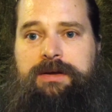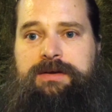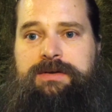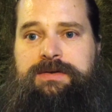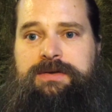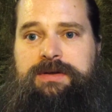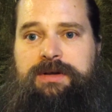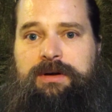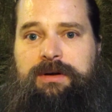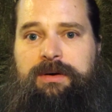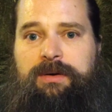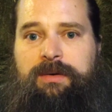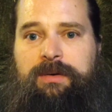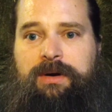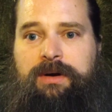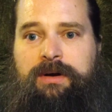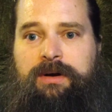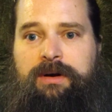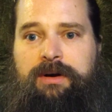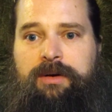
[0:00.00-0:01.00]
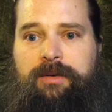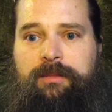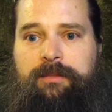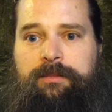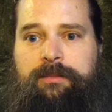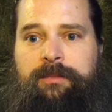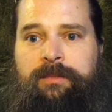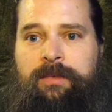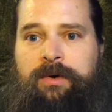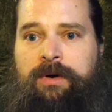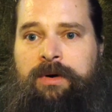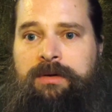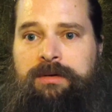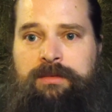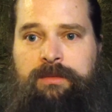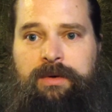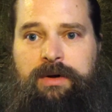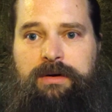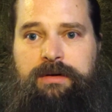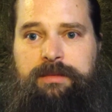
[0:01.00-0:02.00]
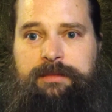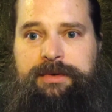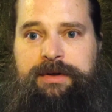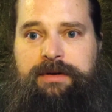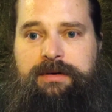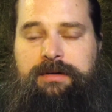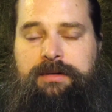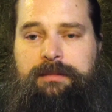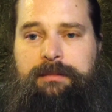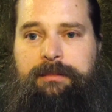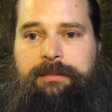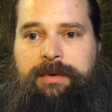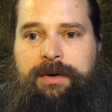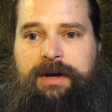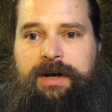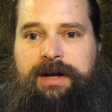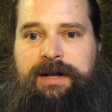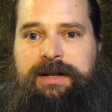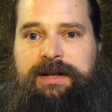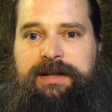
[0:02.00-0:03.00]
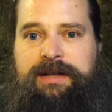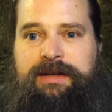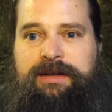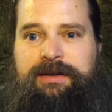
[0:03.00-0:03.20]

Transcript: So, all are welcome here, but,